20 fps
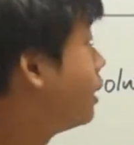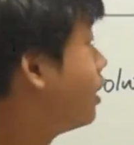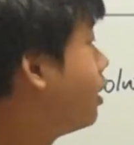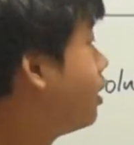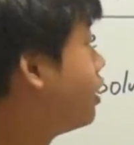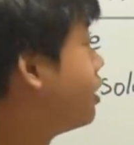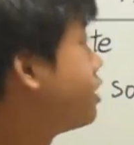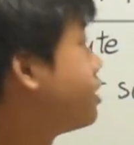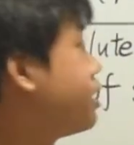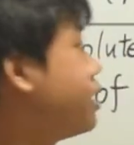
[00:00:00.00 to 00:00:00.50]

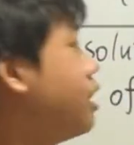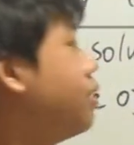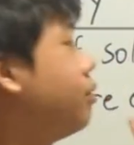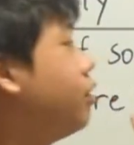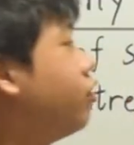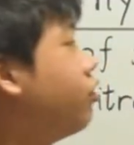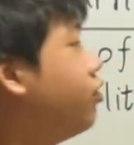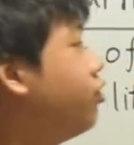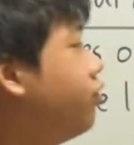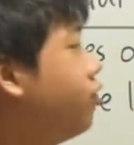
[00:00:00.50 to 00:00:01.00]
it is number
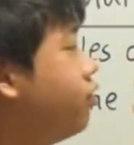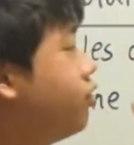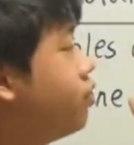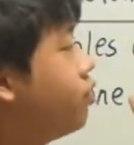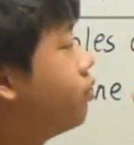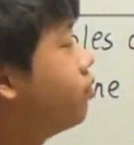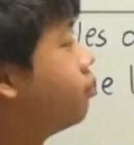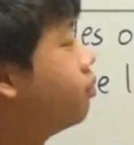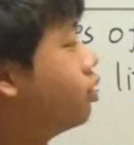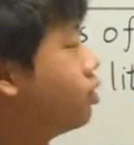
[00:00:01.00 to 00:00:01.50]
of
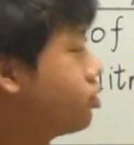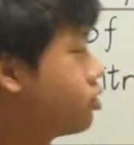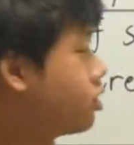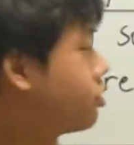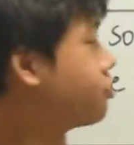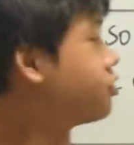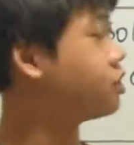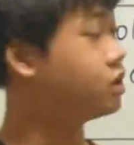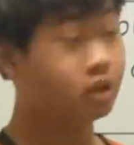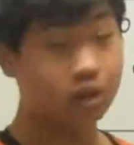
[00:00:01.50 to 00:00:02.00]
moles
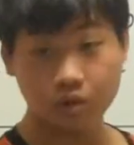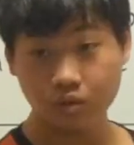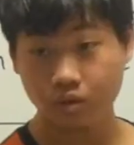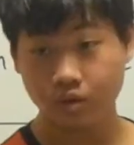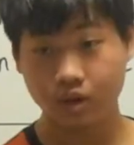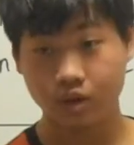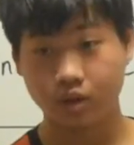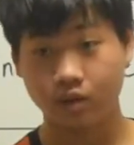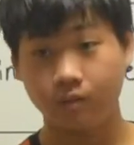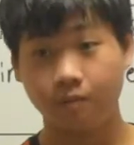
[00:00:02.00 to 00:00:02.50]
of
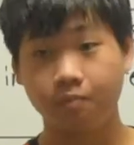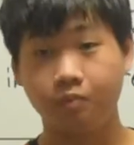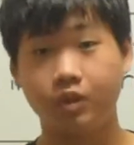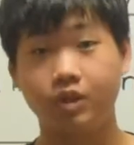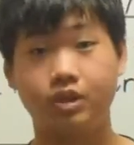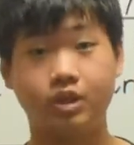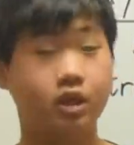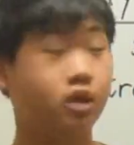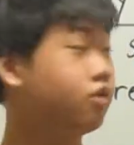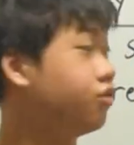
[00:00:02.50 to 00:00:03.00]
solute
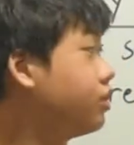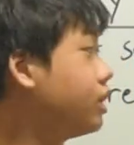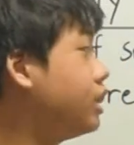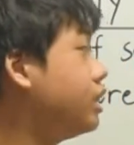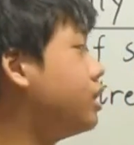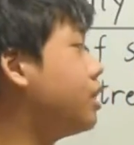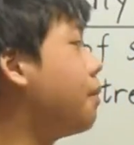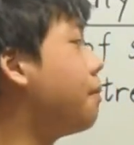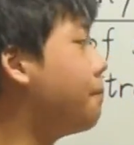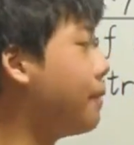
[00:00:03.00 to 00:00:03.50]
dissolved
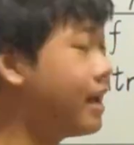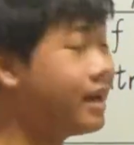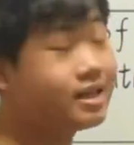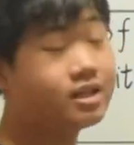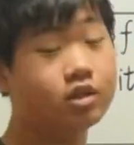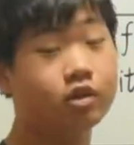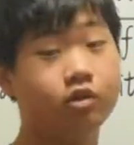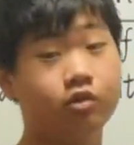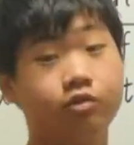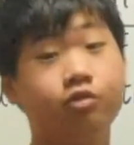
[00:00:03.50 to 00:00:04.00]
in the
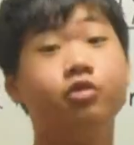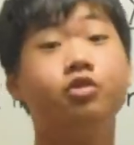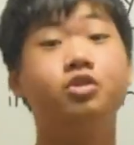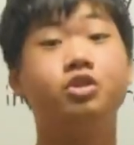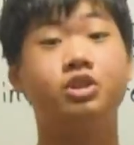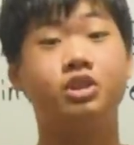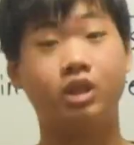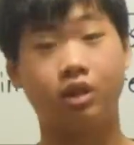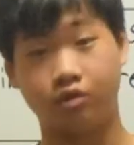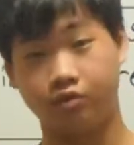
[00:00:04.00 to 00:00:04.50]
mass of
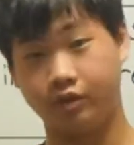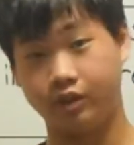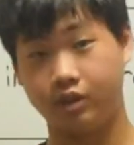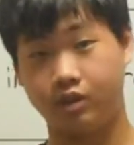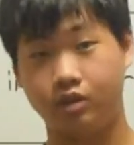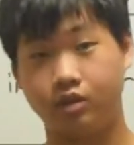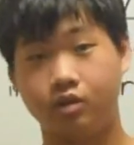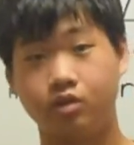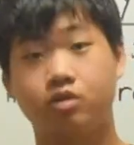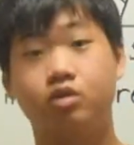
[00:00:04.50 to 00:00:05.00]

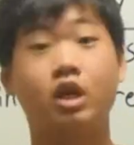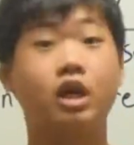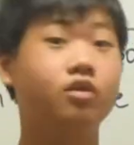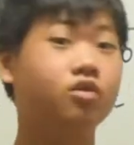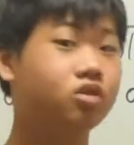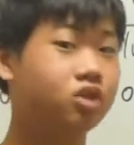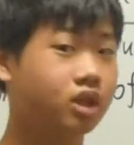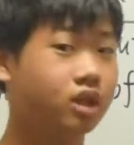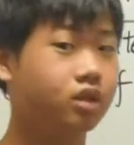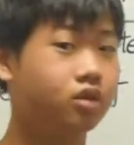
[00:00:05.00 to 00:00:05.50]
solvent. So you have
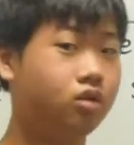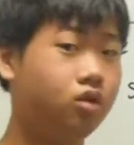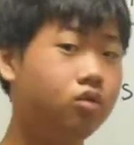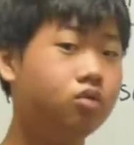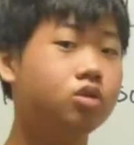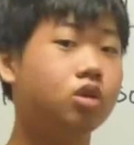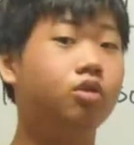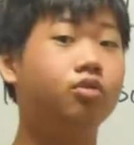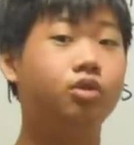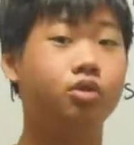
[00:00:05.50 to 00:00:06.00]
to take
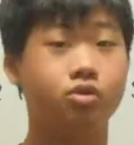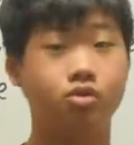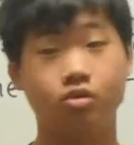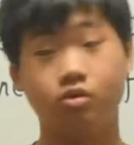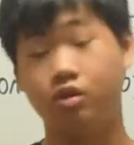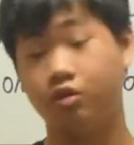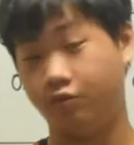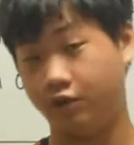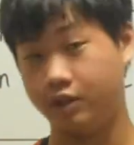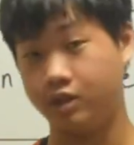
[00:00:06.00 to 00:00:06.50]
note of those two
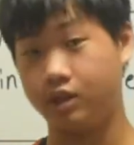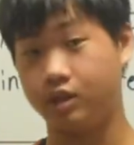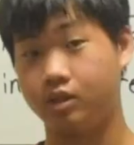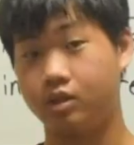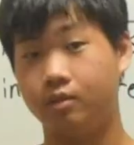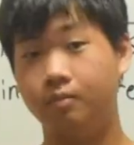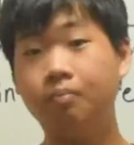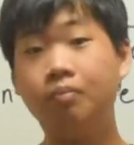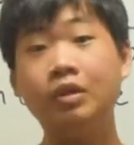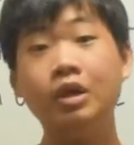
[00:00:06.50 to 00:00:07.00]

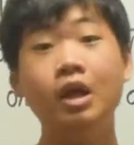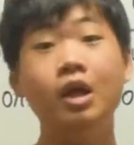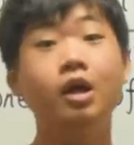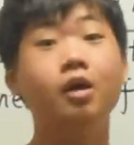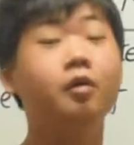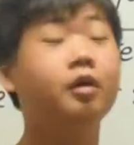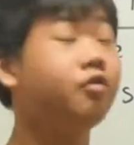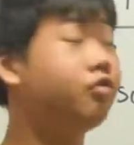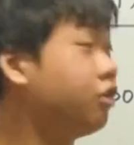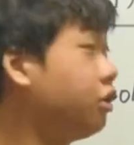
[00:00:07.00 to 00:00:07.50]
differences.
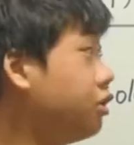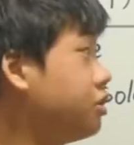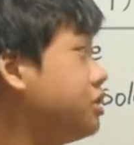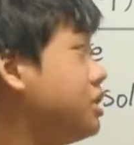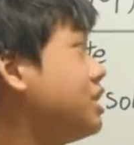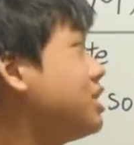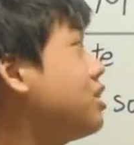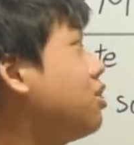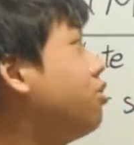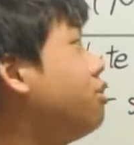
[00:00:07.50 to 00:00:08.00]
But of course,
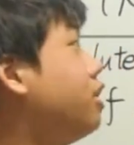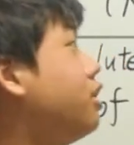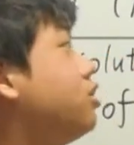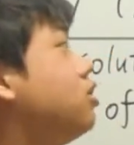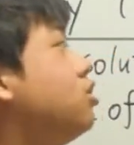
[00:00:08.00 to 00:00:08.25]
these are only